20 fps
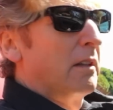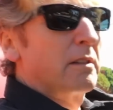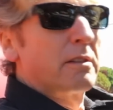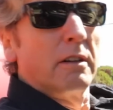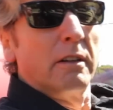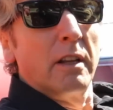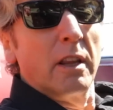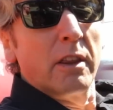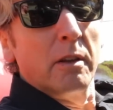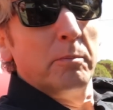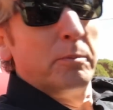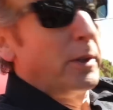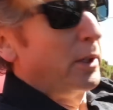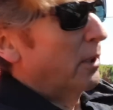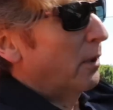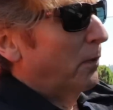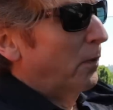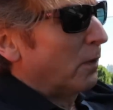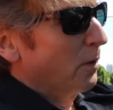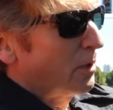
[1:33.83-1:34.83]
So another
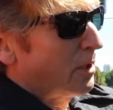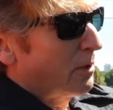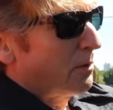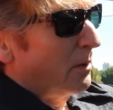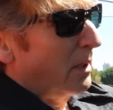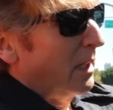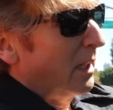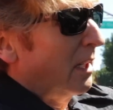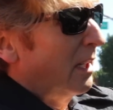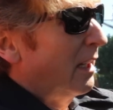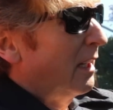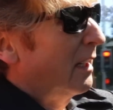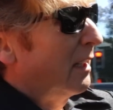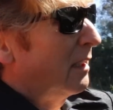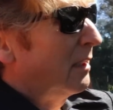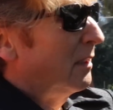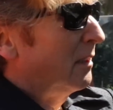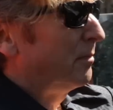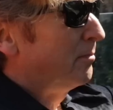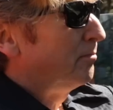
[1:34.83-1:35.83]
beautiful street
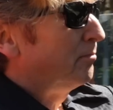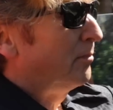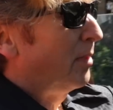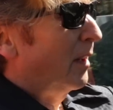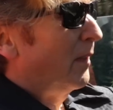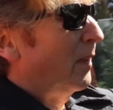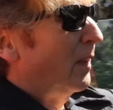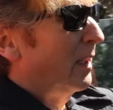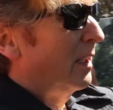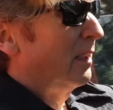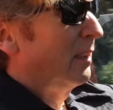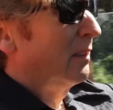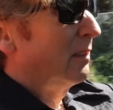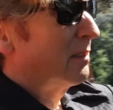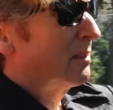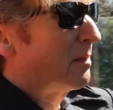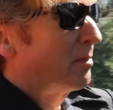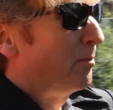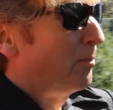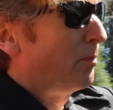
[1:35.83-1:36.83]
here, Beverly
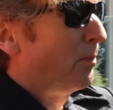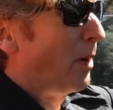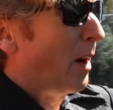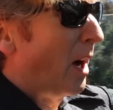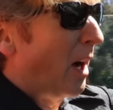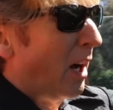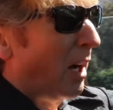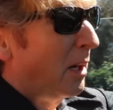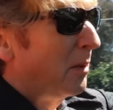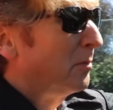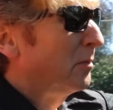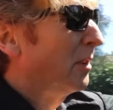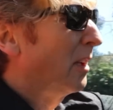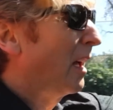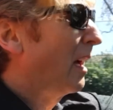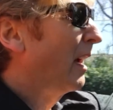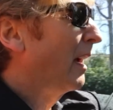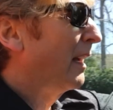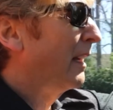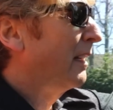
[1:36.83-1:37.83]
Hills, palm
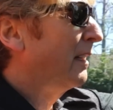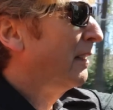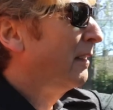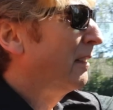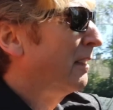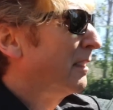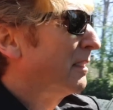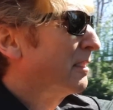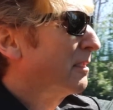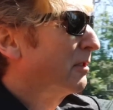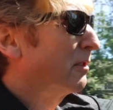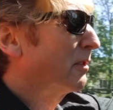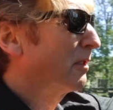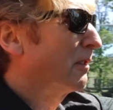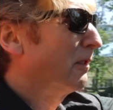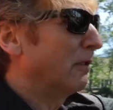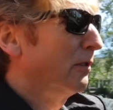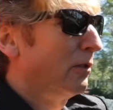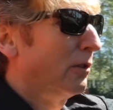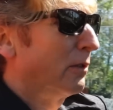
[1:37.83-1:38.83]
lined, these
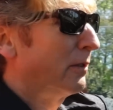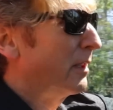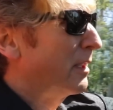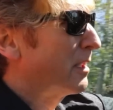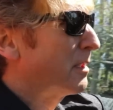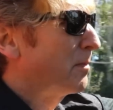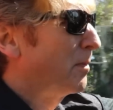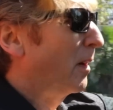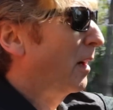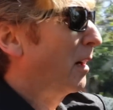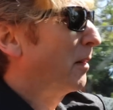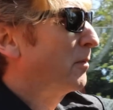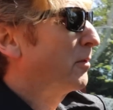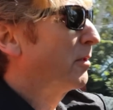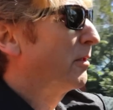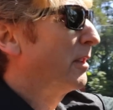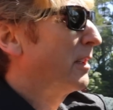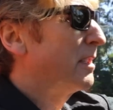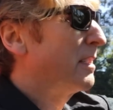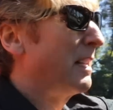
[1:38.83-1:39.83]
glorious palm
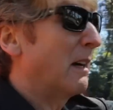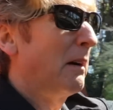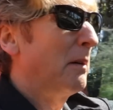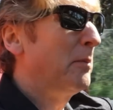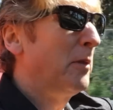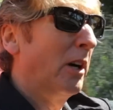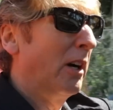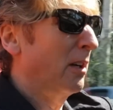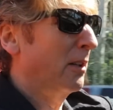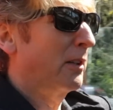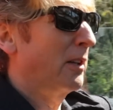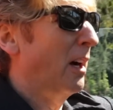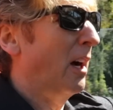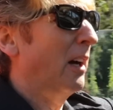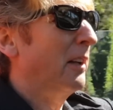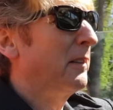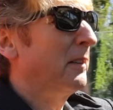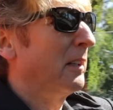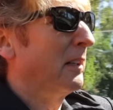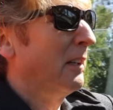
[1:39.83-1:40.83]
trees. Now I'm not a
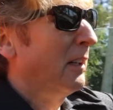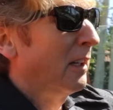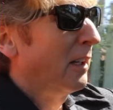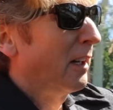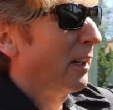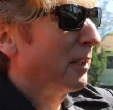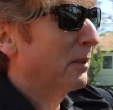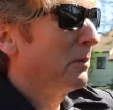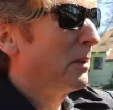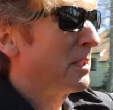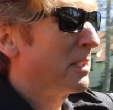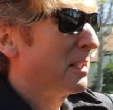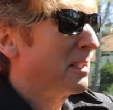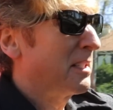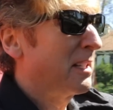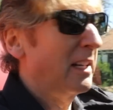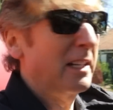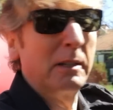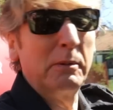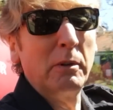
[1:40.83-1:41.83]
gardener, otherwise
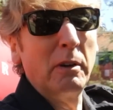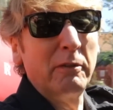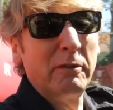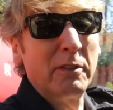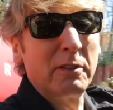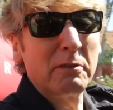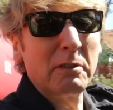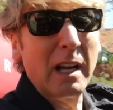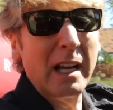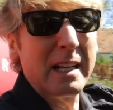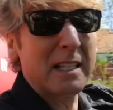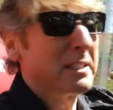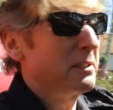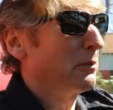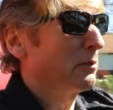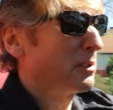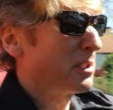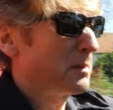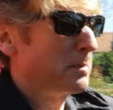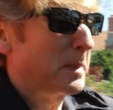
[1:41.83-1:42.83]
I'd tell you what
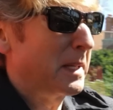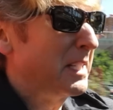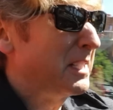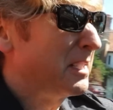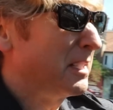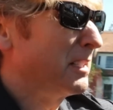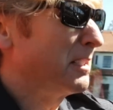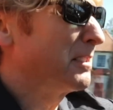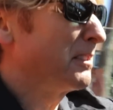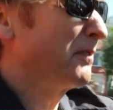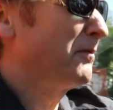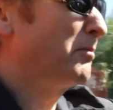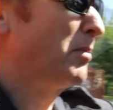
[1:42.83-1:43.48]
variety or species of